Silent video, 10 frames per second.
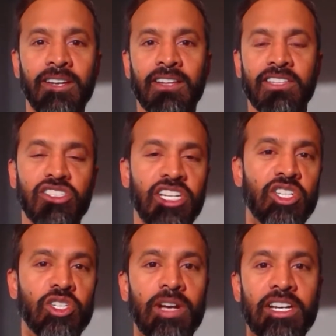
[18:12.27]
they change
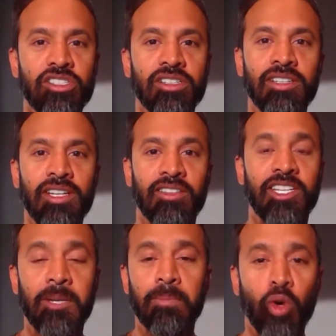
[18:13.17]
direction, they
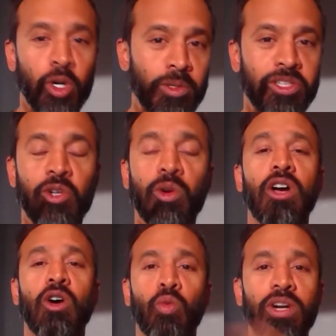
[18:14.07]
get bored with you,
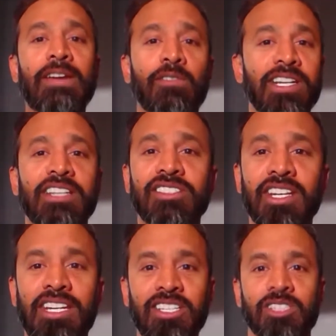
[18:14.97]
whatever it is,
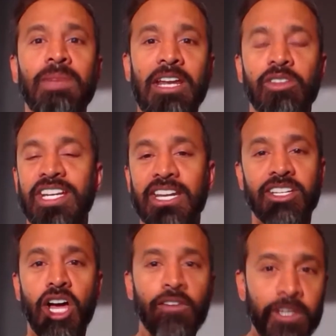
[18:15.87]
it doesn't matter. They got a
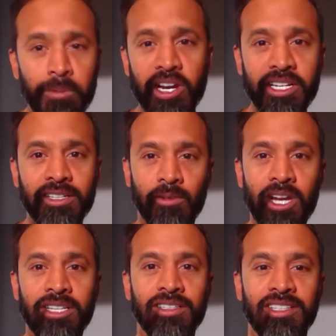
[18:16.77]
coffee break, right?